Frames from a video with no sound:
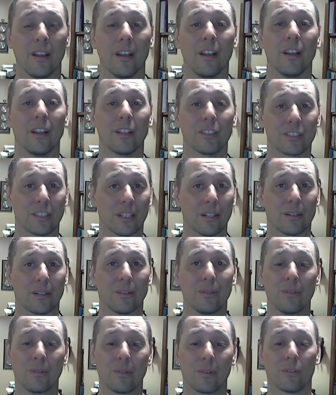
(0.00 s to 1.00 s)

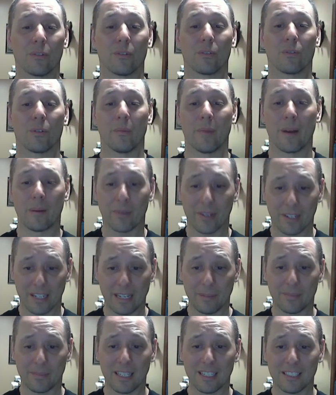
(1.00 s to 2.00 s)
So remember to
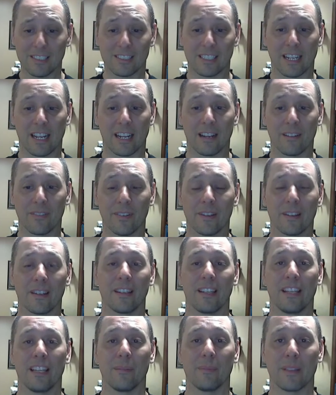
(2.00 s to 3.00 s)
keep things safe,
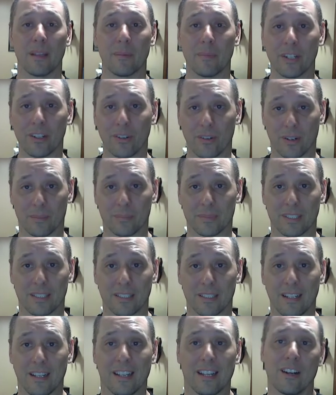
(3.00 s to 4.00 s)
keep them
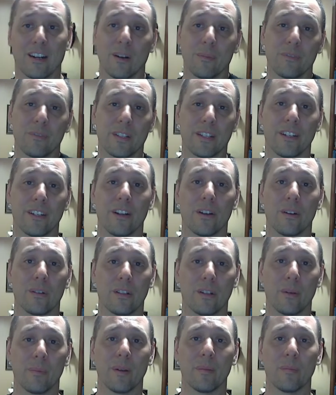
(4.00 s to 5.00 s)
encrypted, and hopefully you know a
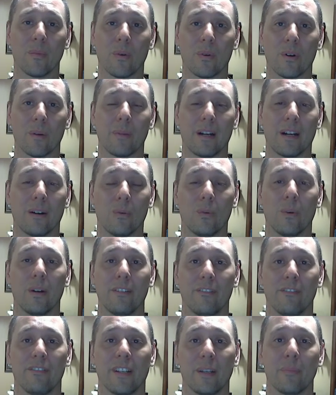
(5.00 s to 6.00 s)
little bit more about
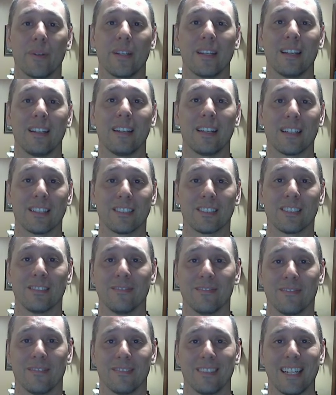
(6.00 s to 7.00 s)
what VPN is.
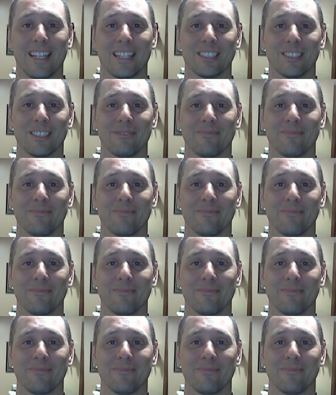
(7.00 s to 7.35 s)
Thanks.